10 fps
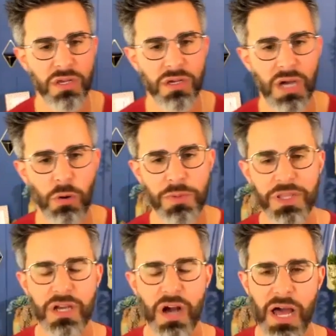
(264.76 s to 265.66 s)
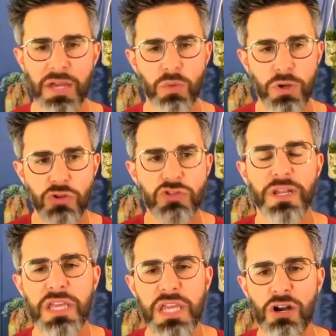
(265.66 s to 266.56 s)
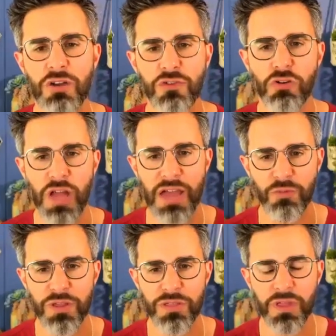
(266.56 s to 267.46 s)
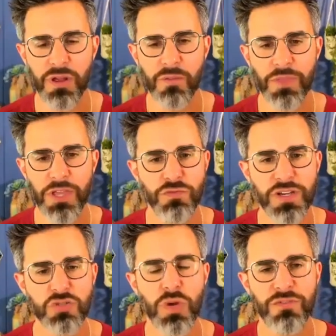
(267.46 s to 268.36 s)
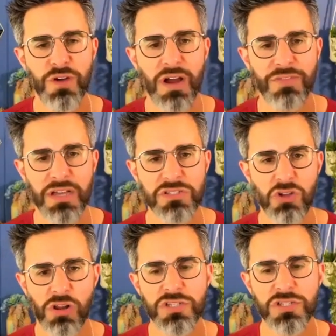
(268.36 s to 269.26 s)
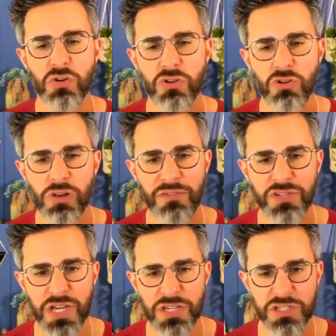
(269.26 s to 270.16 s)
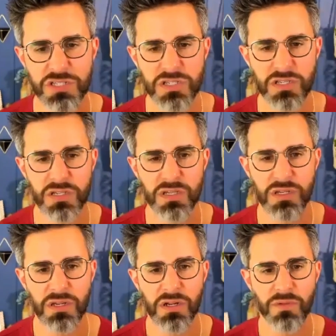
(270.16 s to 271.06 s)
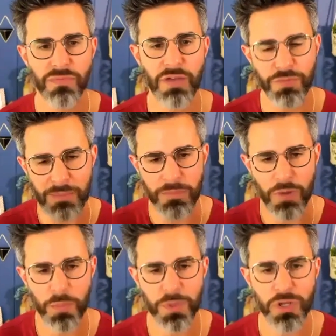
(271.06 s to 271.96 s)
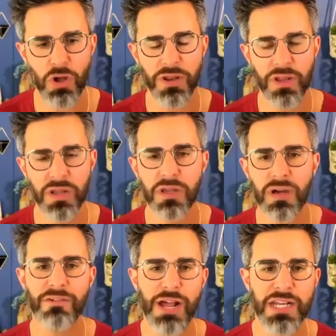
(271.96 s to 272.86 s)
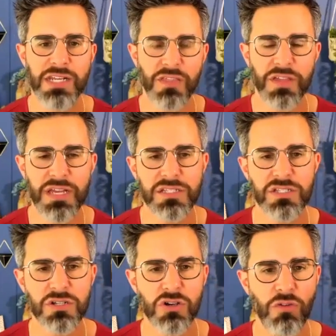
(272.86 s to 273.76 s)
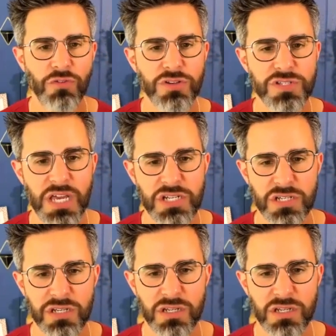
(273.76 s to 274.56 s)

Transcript: I want to be the guy where you spend a year of your life with and you invest $25,000 and your, your life changes. And from that moment on, I never ran another instant confidence session.